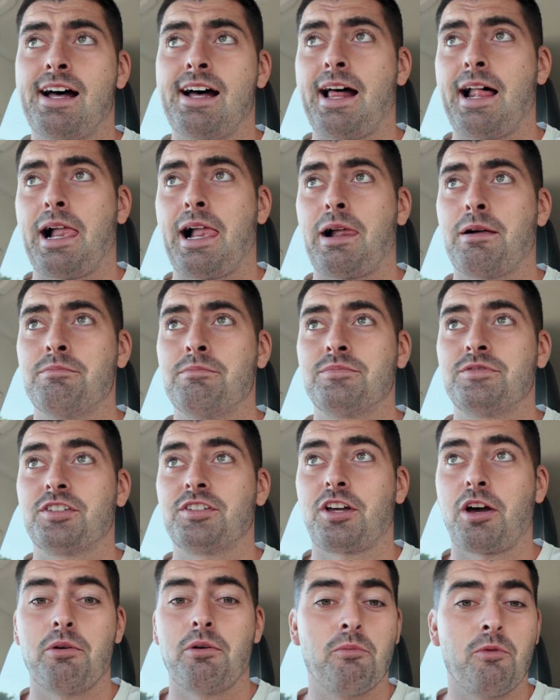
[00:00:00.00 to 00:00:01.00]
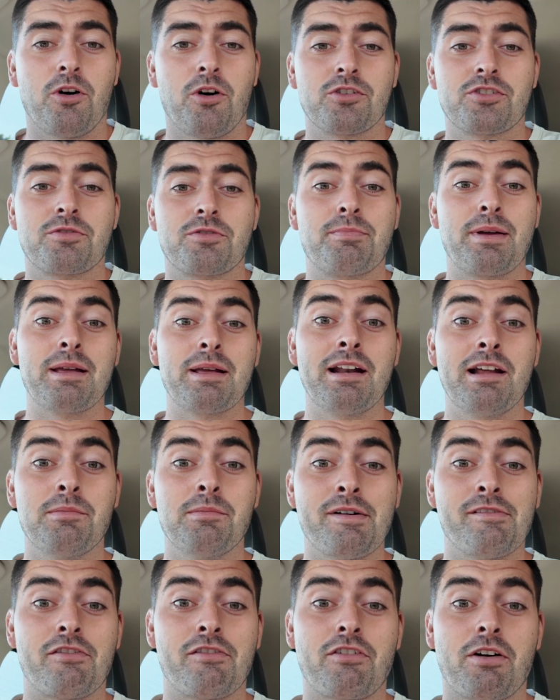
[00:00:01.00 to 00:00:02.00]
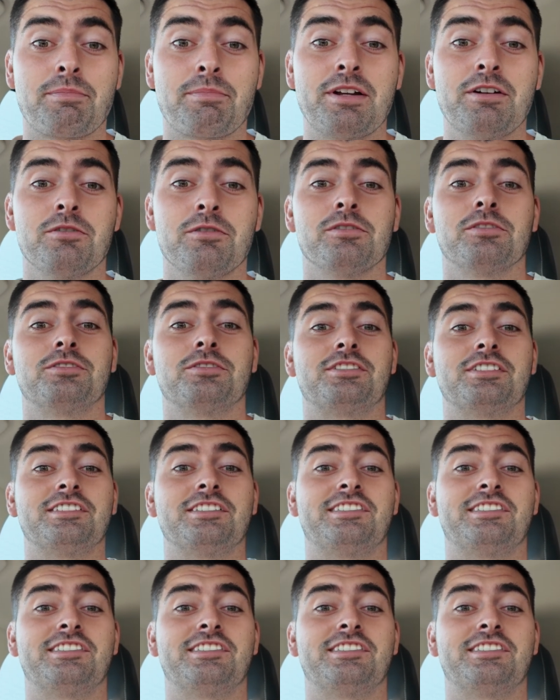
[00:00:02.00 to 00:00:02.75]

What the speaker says: to go and watch, be a little bit of a rugby nose,